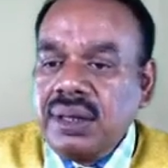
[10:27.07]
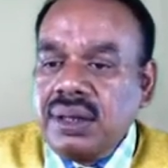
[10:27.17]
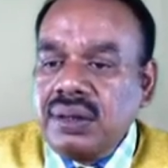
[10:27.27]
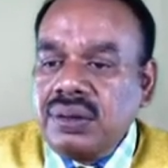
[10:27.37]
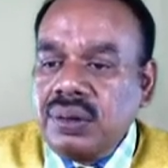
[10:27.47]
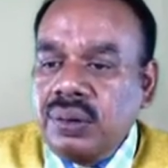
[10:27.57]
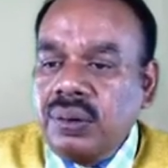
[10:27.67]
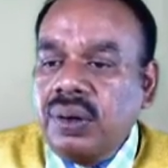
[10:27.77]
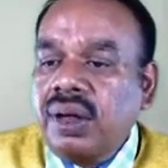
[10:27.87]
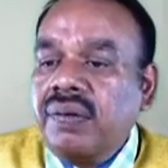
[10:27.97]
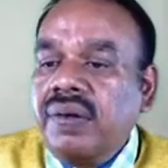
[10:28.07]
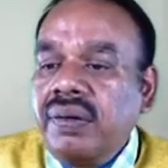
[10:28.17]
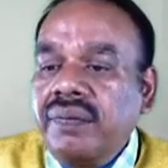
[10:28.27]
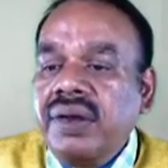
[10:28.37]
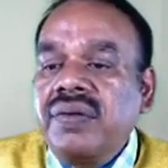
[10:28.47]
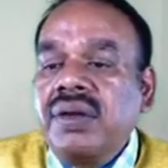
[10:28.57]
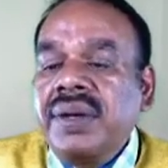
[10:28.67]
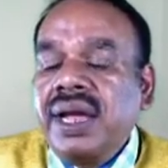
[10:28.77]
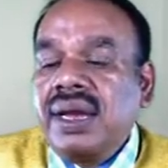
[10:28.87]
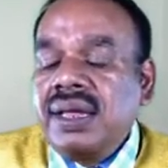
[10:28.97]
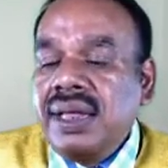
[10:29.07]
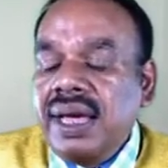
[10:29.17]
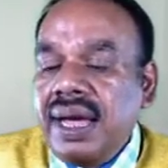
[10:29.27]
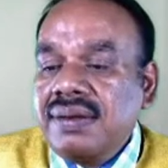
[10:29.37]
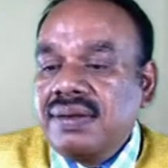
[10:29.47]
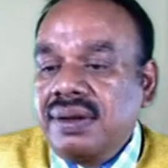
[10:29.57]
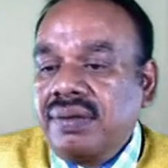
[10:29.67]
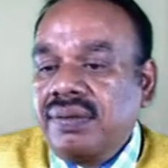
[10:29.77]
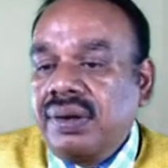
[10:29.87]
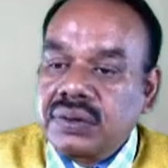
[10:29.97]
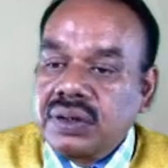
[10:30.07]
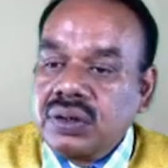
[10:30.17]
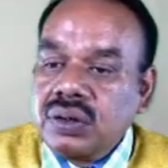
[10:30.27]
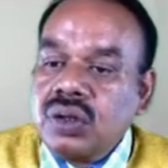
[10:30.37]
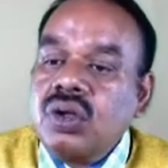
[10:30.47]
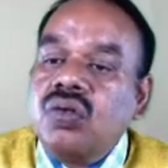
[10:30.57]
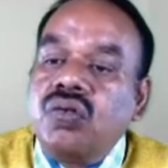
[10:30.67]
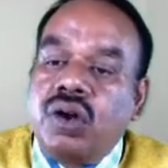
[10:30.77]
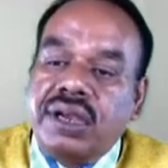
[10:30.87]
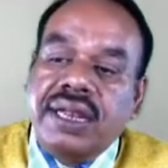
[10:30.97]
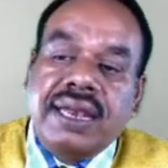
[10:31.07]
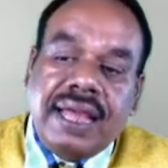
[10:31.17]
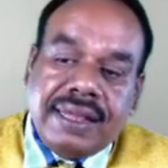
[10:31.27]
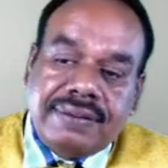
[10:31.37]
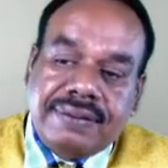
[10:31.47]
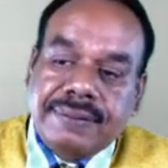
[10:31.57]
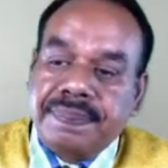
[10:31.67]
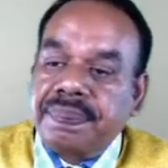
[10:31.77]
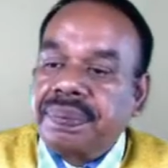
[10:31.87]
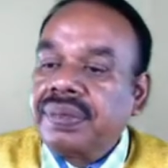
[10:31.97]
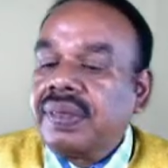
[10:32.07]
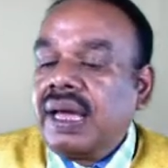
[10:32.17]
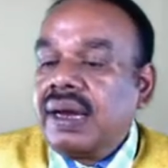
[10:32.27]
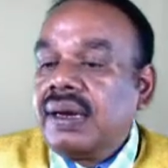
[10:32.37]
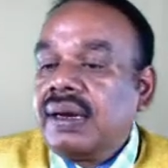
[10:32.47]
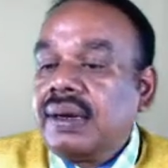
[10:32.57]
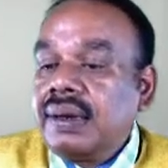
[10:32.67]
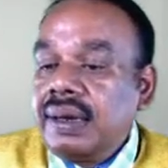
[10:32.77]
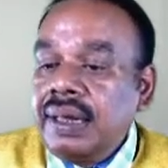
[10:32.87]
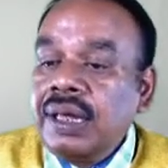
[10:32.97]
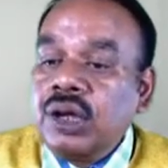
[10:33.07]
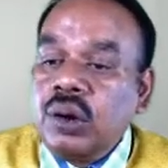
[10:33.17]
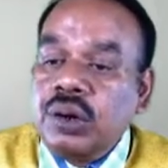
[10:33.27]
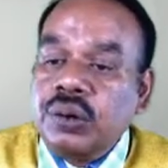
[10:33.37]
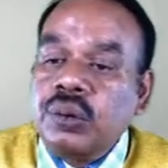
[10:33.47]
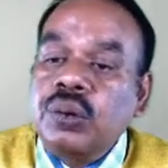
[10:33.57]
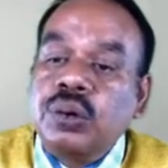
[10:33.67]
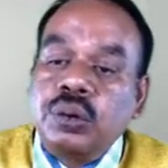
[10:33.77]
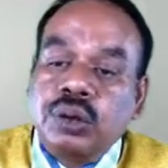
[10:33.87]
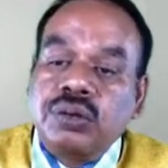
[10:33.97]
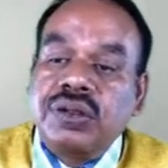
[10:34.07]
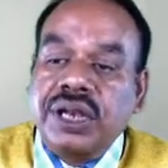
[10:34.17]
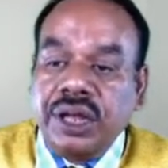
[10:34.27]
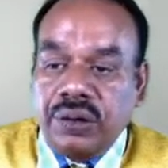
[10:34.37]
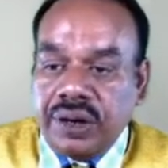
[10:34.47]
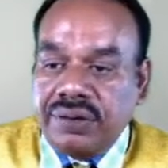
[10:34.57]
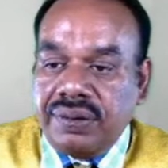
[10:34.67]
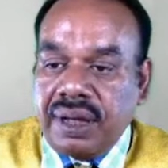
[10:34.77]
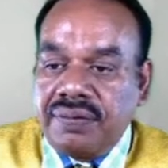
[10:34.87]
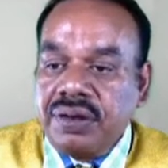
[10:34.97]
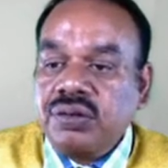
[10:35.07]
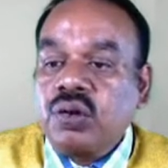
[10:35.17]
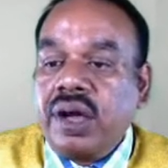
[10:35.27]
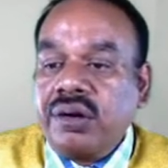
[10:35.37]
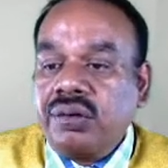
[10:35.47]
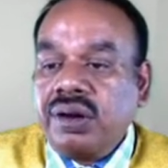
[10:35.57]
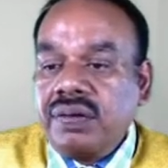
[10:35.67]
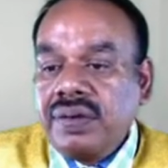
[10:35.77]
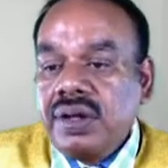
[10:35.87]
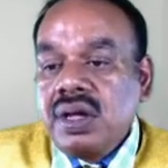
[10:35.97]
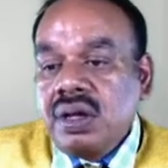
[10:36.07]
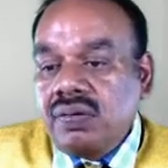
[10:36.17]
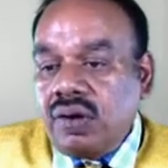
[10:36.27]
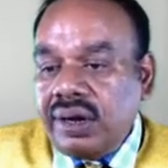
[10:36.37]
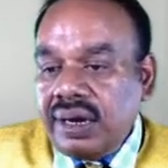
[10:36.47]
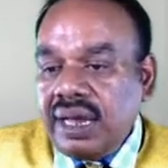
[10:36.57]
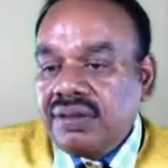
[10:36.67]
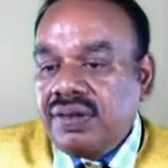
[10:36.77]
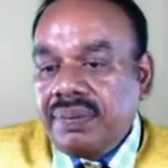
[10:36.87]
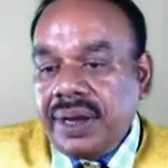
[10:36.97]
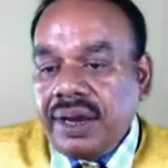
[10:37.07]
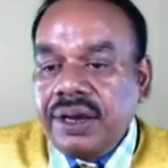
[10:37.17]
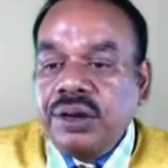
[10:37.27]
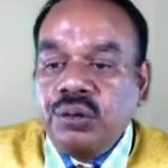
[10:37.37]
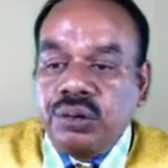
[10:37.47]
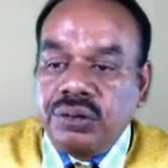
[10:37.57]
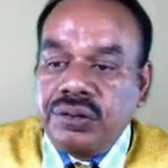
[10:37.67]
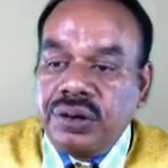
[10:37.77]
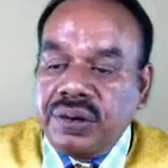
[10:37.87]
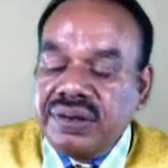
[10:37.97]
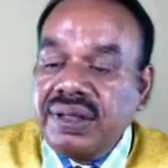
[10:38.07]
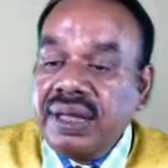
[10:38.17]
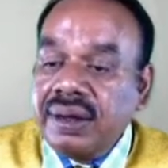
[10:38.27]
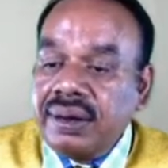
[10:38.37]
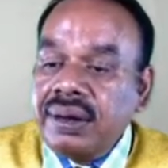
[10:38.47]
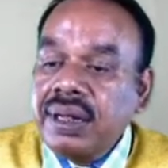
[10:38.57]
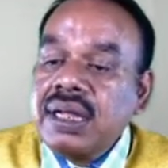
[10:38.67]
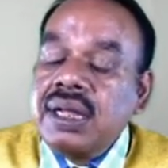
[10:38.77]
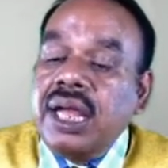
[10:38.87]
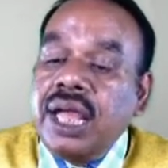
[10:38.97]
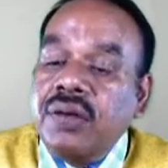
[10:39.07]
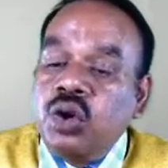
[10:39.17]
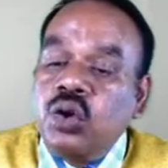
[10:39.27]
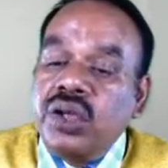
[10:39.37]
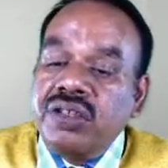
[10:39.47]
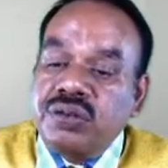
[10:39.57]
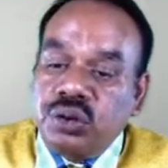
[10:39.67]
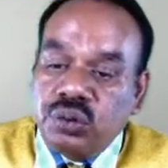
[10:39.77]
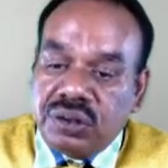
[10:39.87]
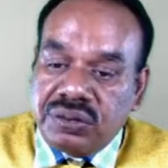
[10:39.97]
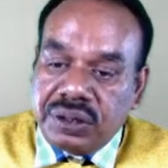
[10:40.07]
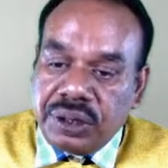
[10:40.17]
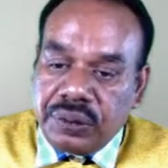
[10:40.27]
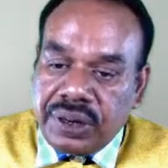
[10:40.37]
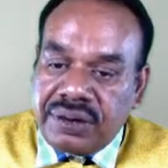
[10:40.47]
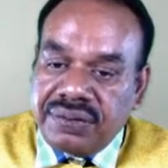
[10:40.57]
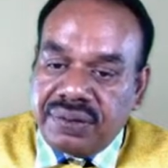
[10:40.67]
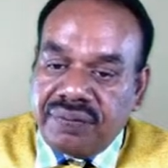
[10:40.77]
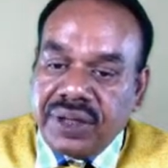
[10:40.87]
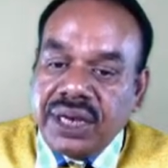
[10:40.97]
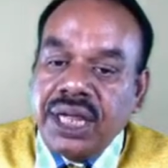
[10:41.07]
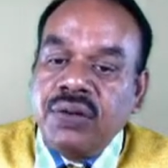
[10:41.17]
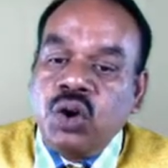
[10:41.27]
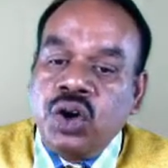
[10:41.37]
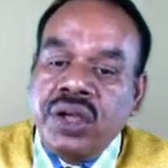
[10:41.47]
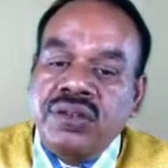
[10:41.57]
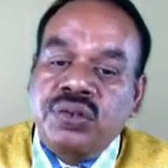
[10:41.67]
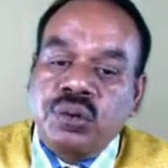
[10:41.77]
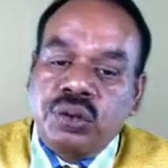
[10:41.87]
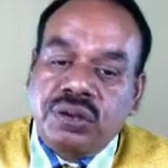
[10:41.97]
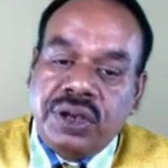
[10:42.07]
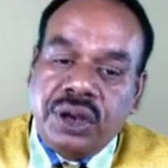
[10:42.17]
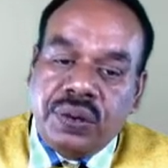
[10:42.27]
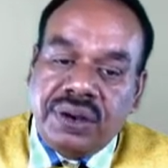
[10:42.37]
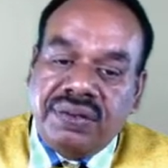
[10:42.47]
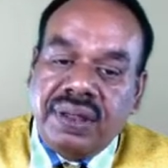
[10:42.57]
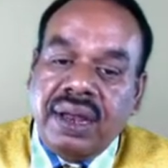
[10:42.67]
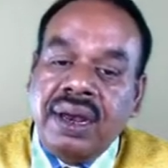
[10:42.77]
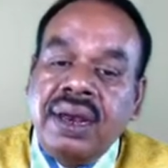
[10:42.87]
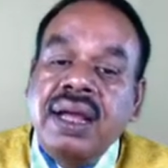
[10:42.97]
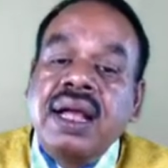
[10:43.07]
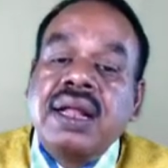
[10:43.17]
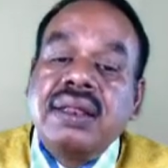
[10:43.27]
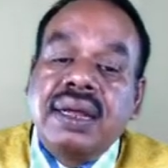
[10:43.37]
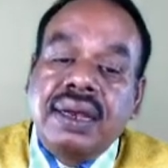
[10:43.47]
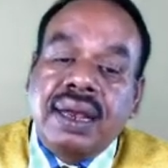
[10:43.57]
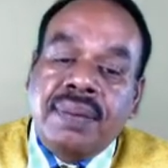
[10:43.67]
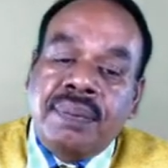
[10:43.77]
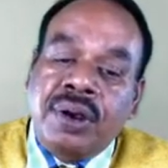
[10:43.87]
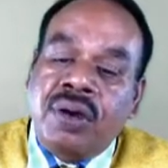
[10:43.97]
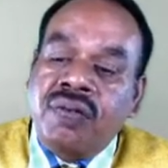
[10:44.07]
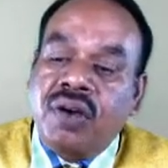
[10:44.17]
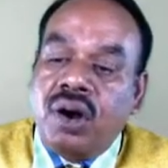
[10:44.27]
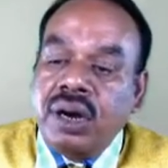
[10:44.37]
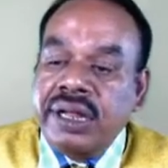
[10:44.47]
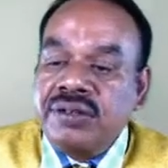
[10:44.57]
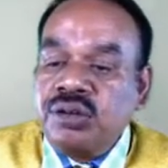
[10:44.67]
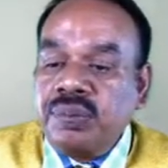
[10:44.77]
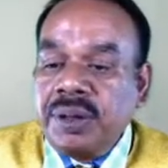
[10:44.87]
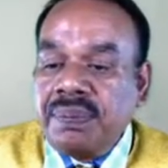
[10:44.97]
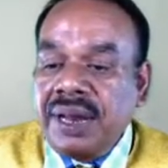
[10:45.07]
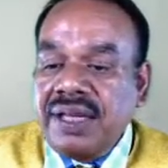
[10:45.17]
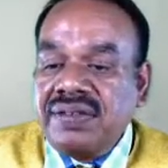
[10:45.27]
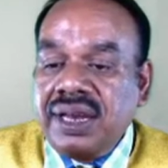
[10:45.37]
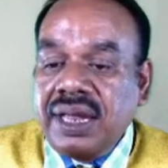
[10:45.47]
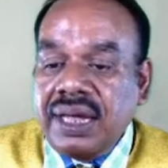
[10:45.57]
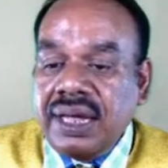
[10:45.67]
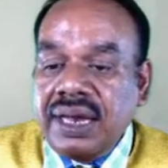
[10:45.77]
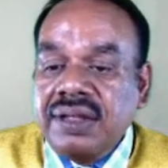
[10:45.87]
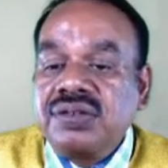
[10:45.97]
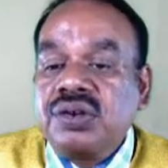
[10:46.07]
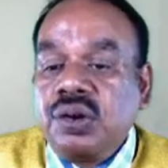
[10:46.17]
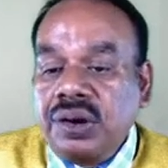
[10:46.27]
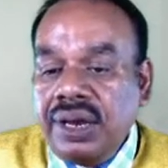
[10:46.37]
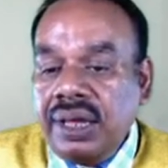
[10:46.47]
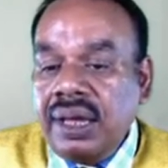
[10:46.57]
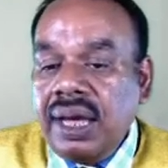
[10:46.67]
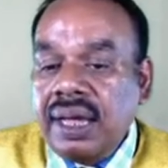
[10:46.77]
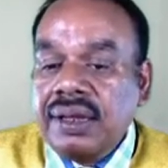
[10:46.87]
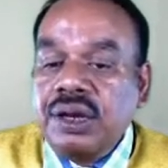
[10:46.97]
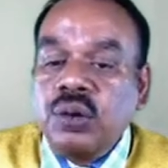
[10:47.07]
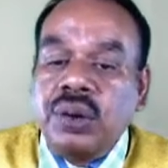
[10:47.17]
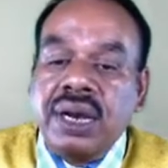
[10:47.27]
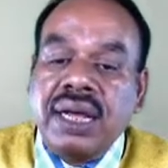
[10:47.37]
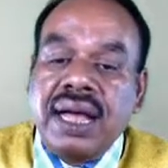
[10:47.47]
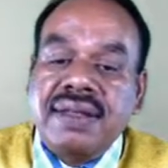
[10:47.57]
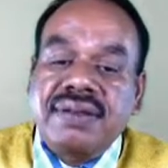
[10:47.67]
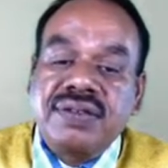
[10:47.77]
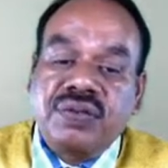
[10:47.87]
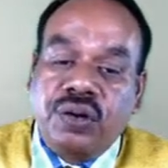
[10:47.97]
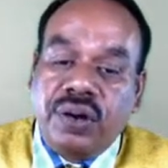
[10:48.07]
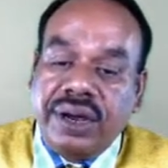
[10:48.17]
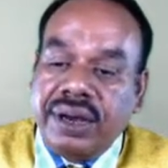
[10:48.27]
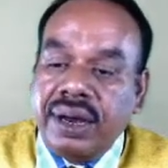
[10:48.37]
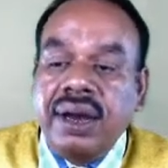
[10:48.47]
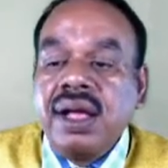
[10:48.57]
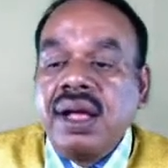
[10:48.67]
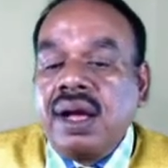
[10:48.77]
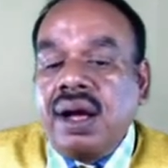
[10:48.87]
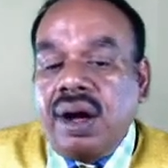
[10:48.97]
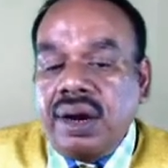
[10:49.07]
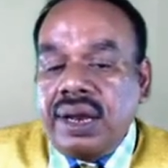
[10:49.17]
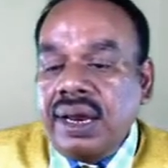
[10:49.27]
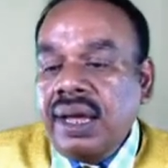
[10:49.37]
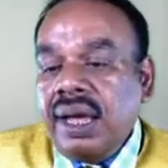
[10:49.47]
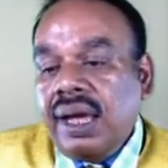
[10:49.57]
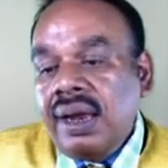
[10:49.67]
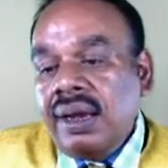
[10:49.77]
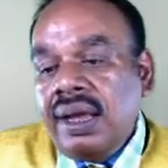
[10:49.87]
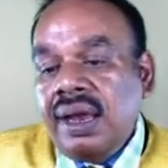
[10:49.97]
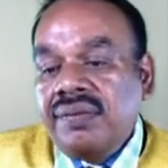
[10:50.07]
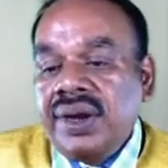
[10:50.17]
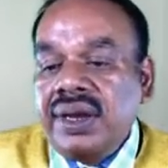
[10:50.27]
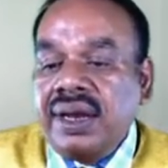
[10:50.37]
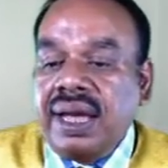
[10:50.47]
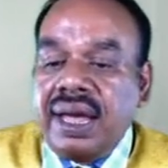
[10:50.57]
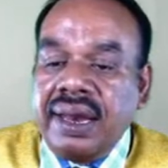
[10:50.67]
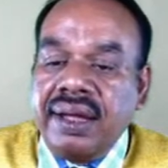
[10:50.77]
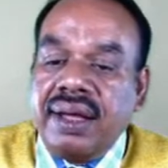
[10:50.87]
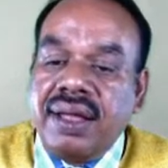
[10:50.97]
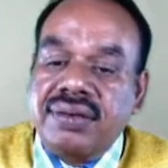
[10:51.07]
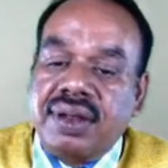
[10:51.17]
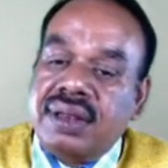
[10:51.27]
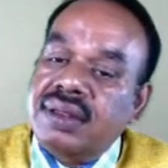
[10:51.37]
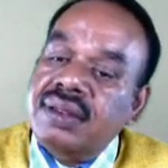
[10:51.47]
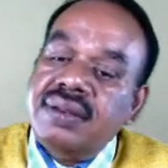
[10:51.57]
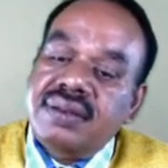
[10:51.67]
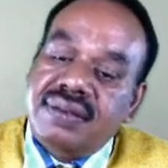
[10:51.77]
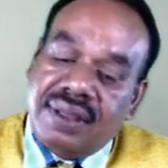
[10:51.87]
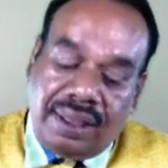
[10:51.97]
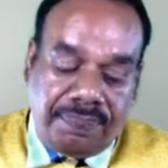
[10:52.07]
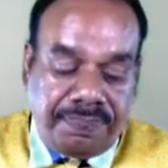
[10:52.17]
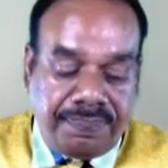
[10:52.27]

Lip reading: So when we will be getting the answer 40 lakhs, then D equal to 2000 units. After square root of 40 lakhs, we'll be getting 2000 units. Here, EVOQ is 2000 units. When EVOQ is 2000 units, then the number of orders to be placed in a year is 20 and the total cost is 400. Ordering and inventory carrying cost are the same.